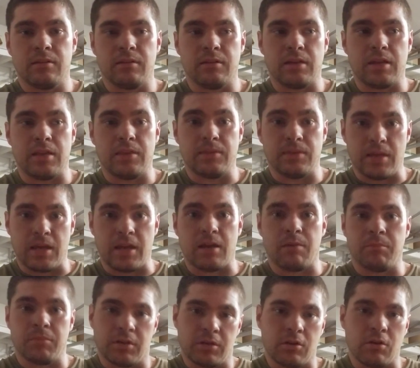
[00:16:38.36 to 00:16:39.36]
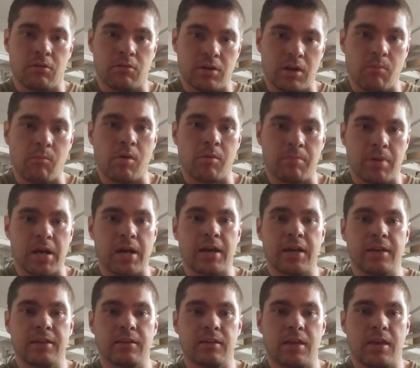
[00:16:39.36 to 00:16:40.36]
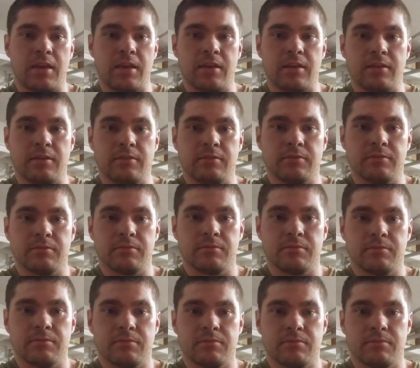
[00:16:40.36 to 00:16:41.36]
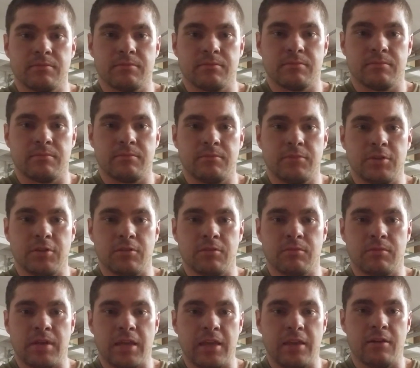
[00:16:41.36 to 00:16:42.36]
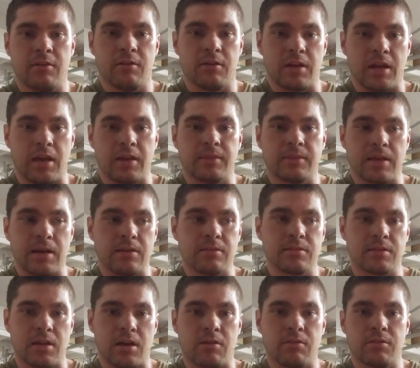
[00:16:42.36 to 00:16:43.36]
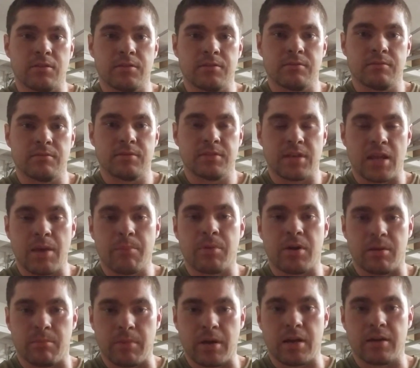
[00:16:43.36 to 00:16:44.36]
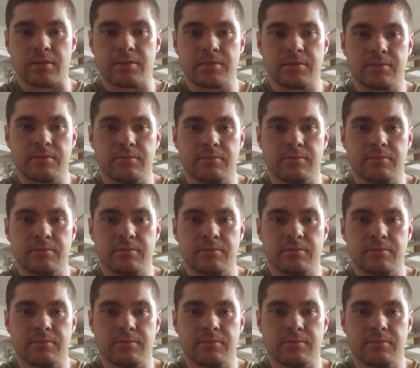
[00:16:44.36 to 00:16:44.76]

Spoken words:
And then I'm going to go and I'm going to buy a, you know, $8,000 or $9,000 Snap-on box.